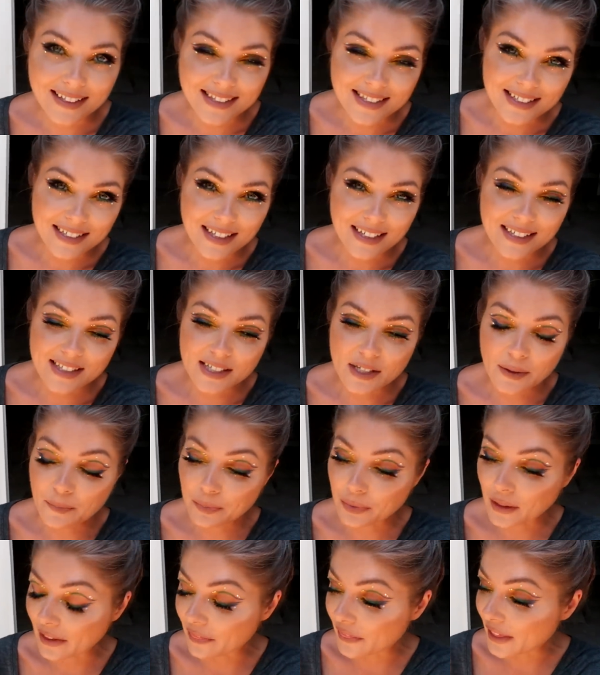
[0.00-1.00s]
that's a yes.
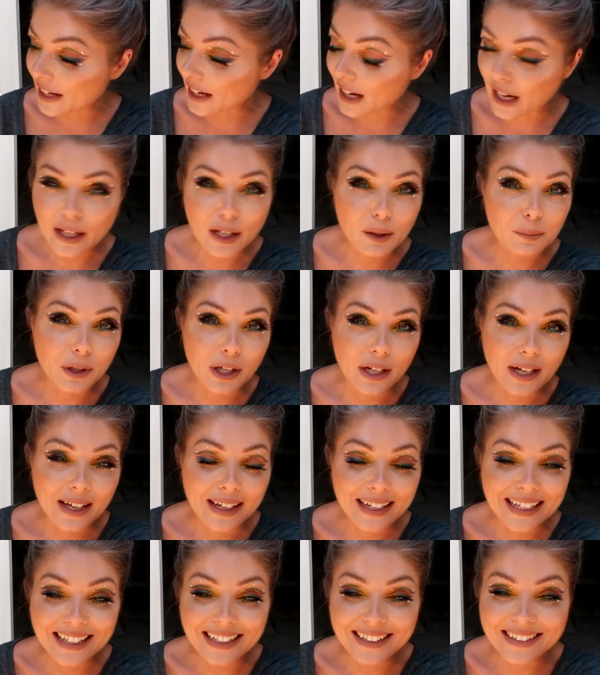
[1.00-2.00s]
And then I am gonna
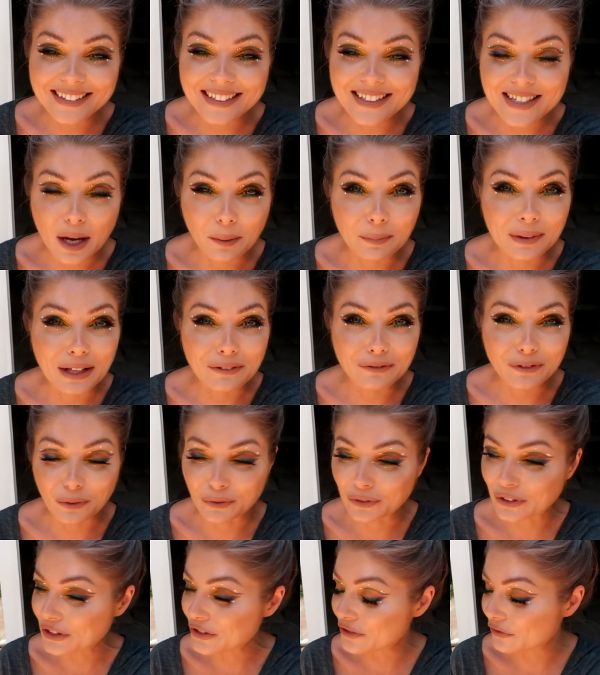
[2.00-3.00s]
heat some
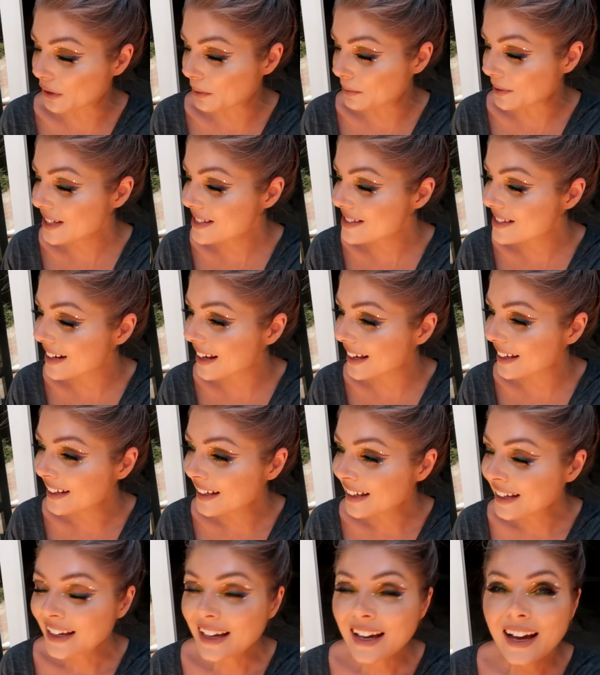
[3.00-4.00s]
leftovers from yesterday,
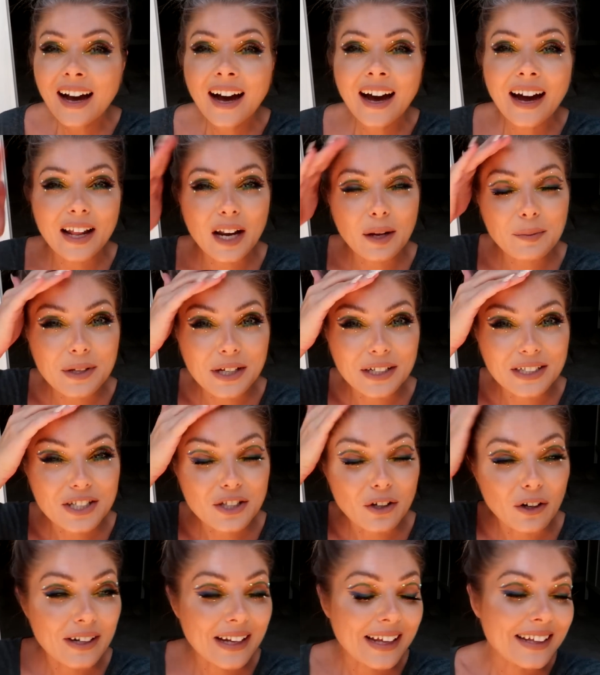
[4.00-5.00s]
and I'm gonna
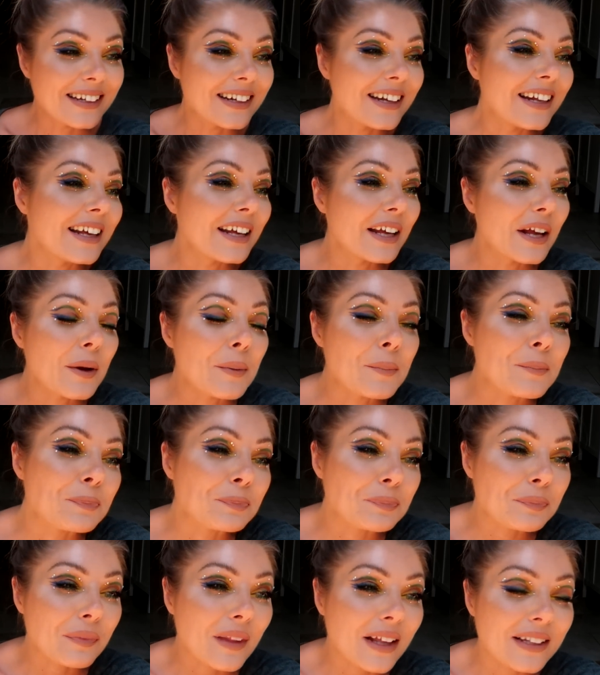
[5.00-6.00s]
start editing
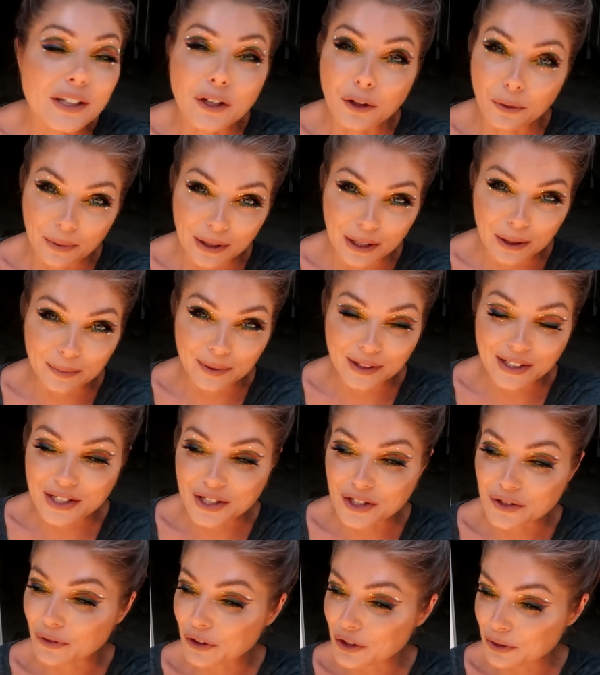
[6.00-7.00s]
the new makeup
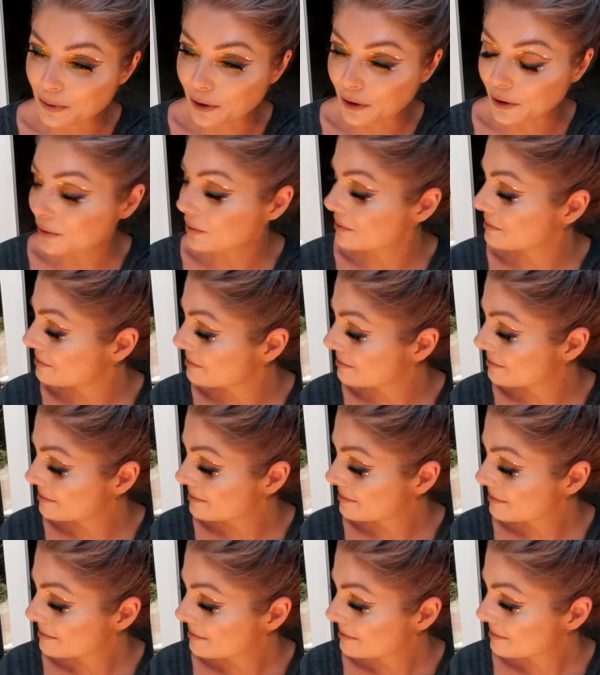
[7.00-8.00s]
releases for tomorrow.
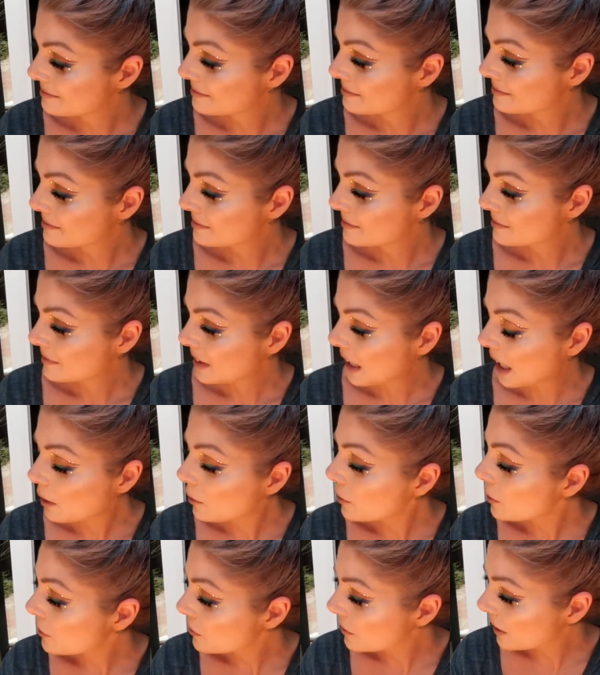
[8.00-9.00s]
How
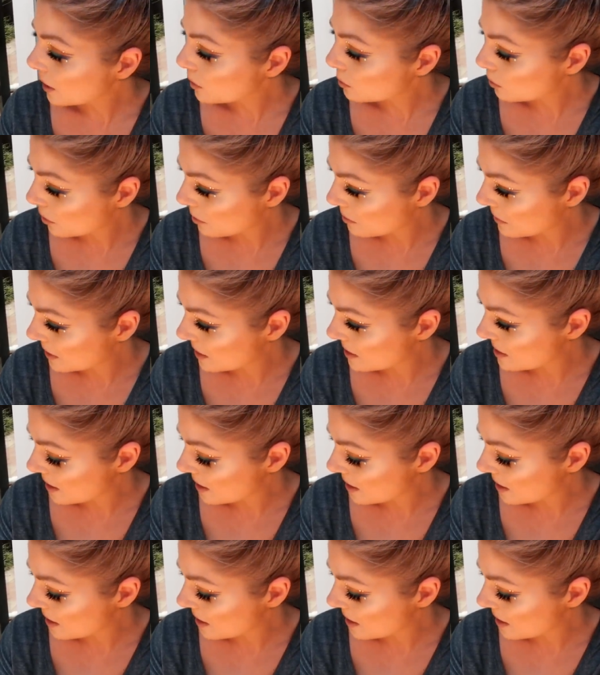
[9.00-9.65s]
are you not warm in the